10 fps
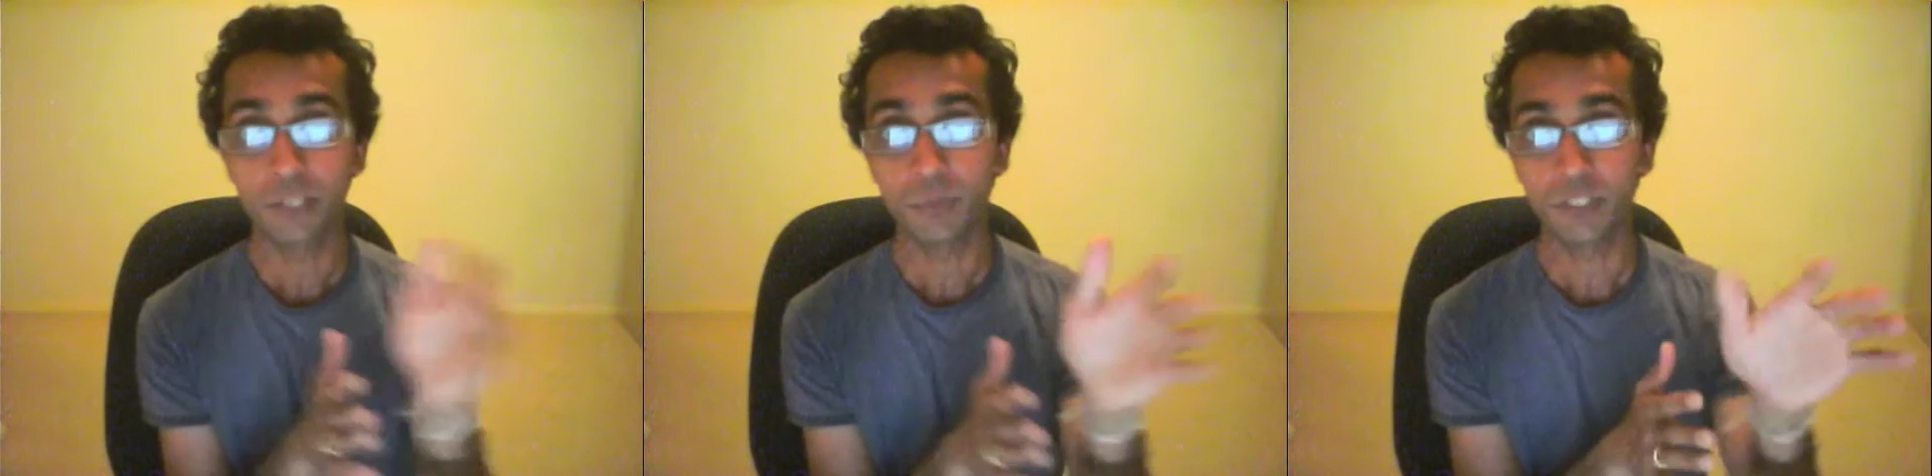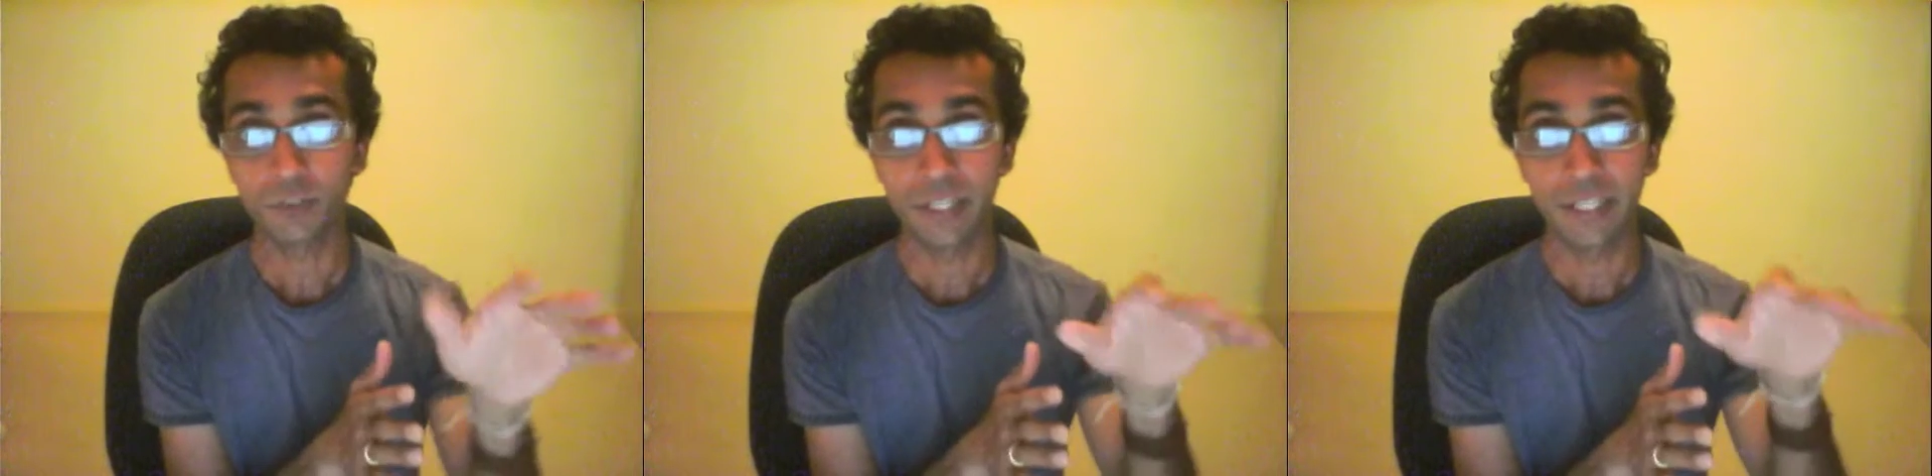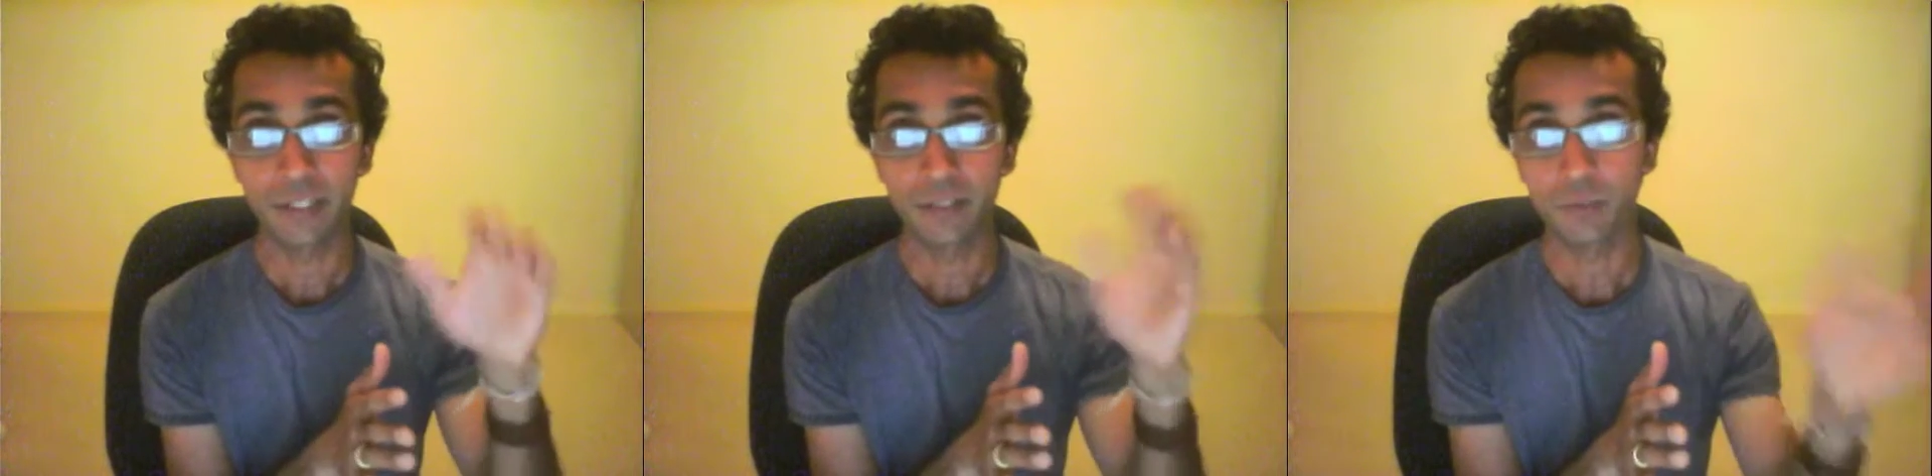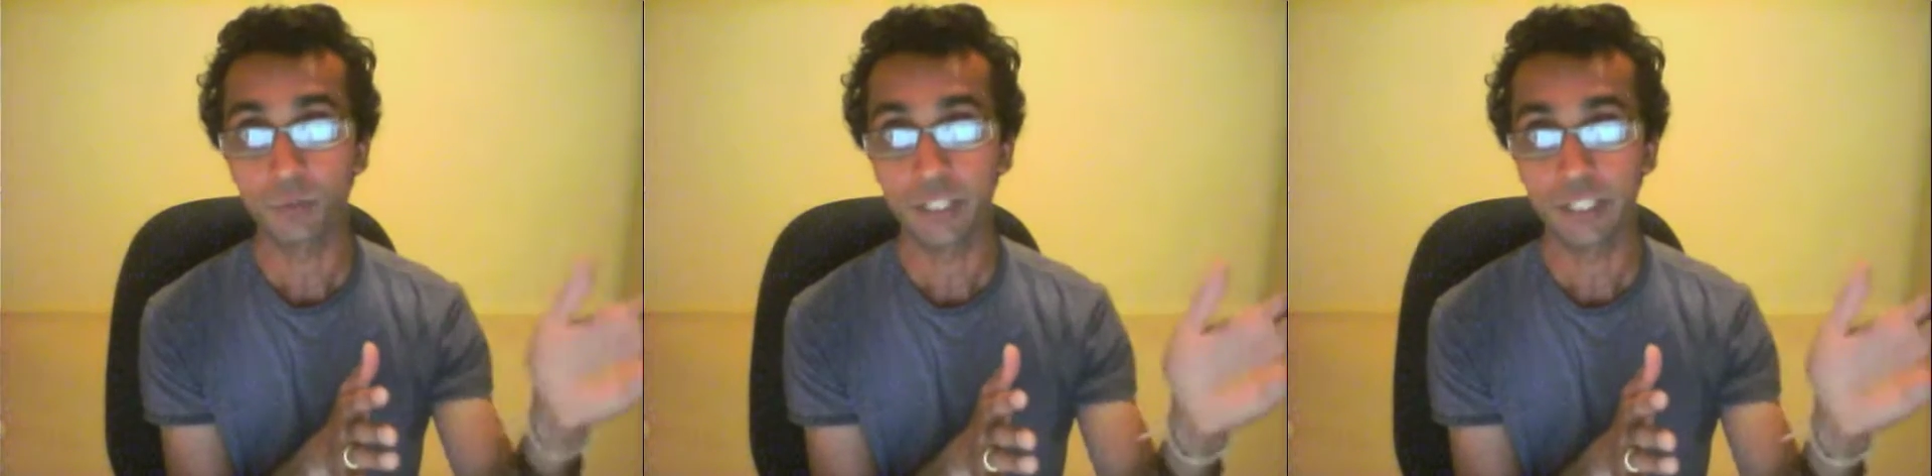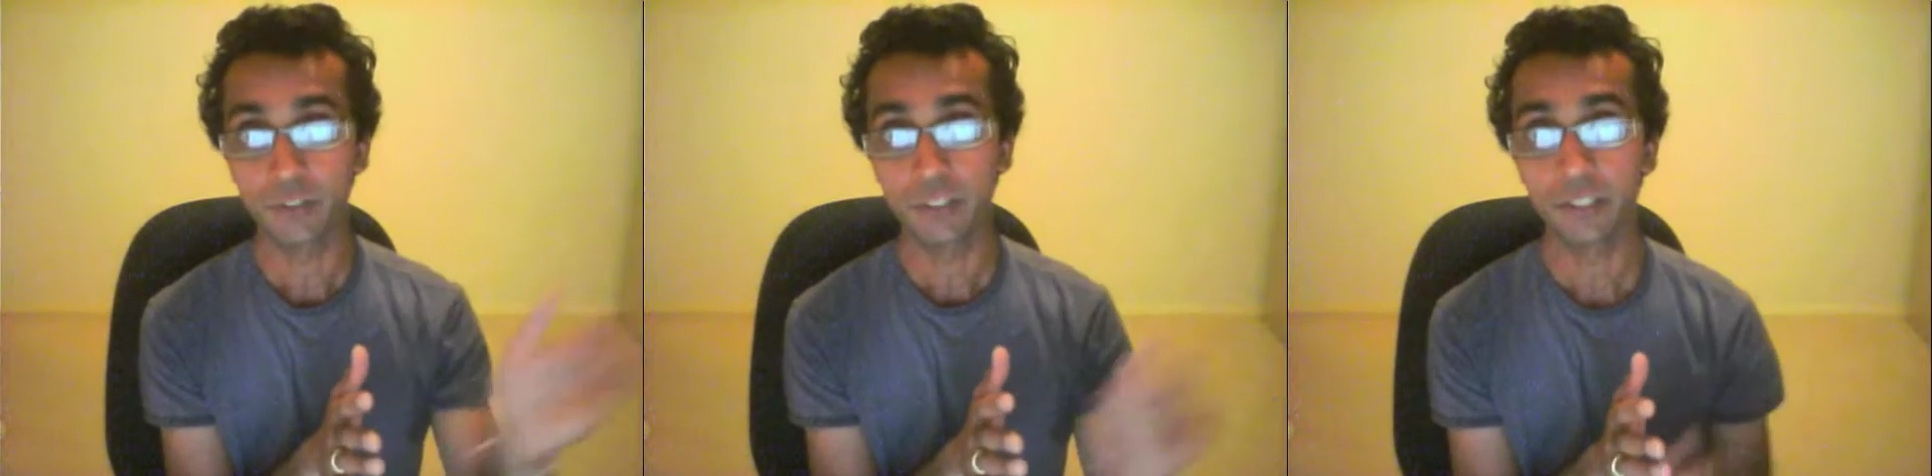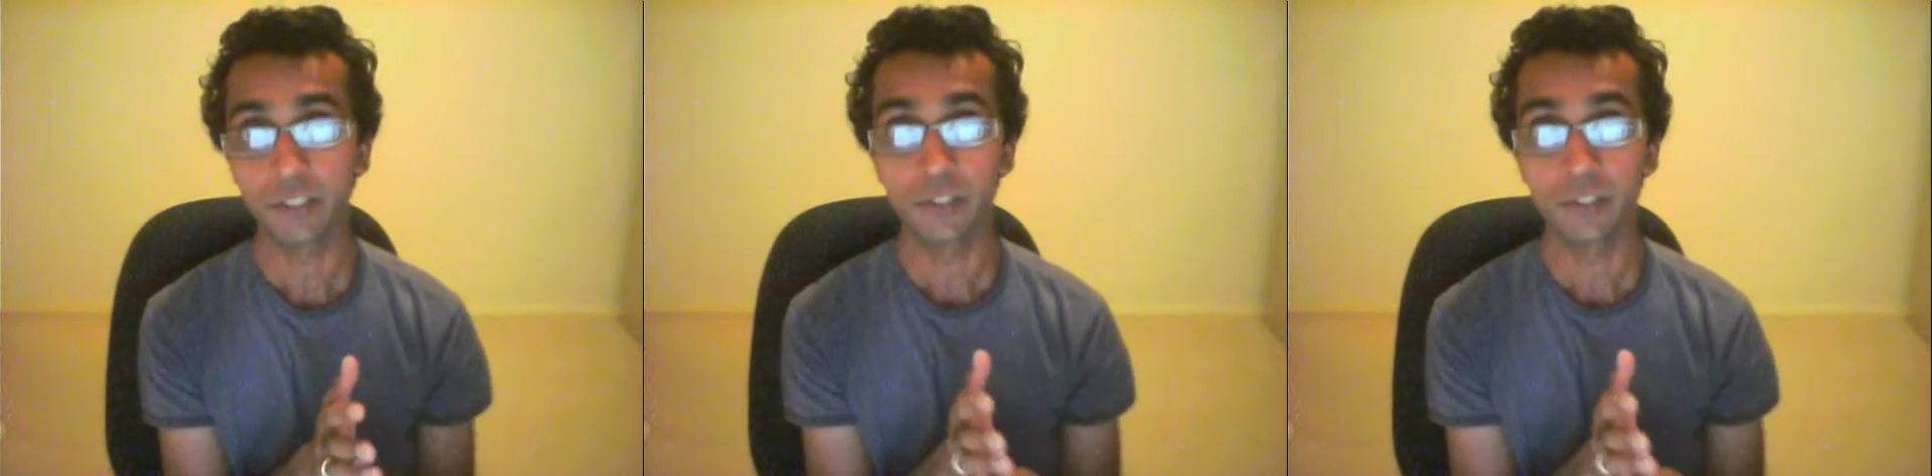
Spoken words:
much greater if you're working on the